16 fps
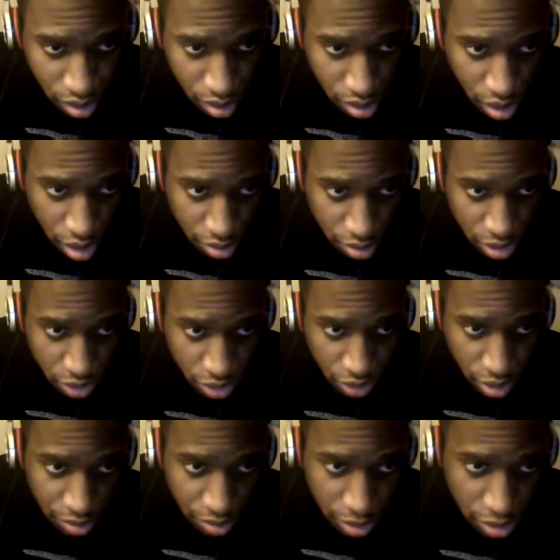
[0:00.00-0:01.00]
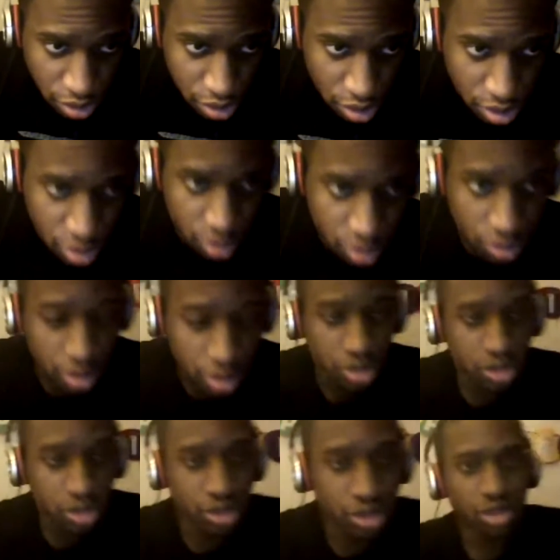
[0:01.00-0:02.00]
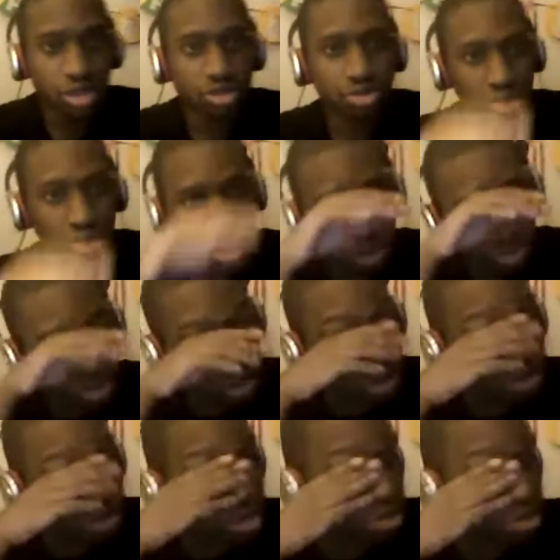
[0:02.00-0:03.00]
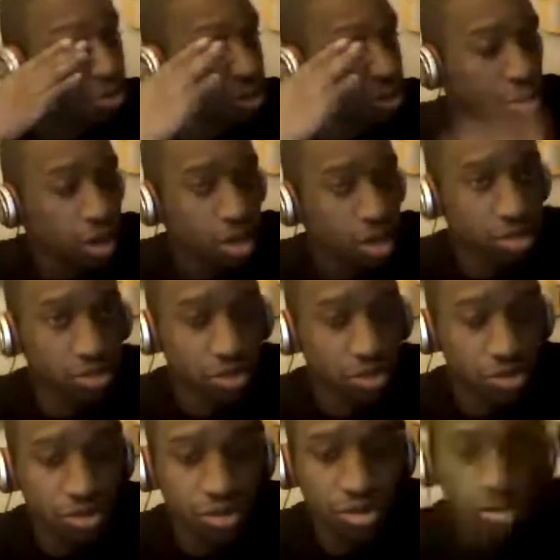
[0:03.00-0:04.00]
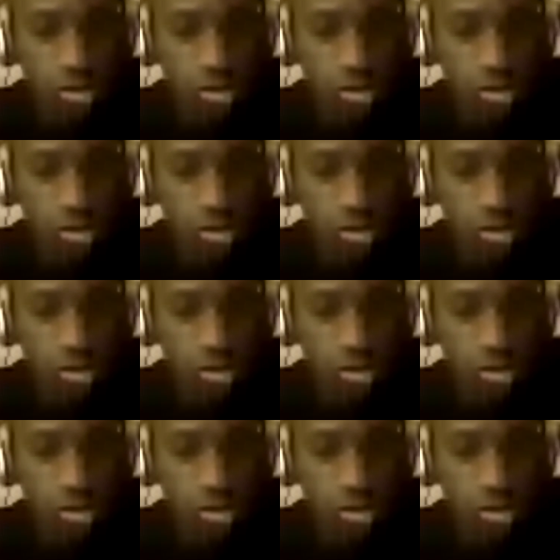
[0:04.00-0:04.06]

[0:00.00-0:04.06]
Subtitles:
now I'm just trying to make this so I share this with as many people as possible.